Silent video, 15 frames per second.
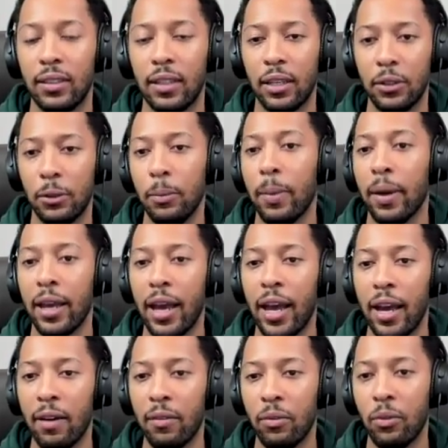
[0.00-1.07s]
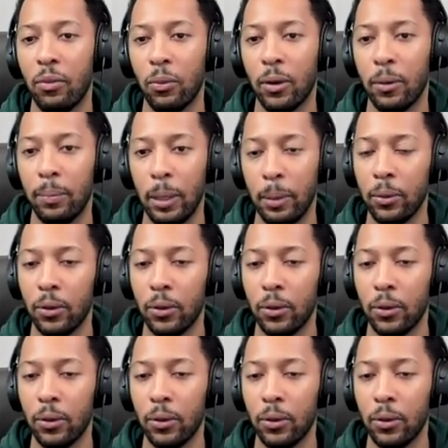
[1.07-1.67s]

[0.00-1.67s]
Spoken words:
that you may have when people are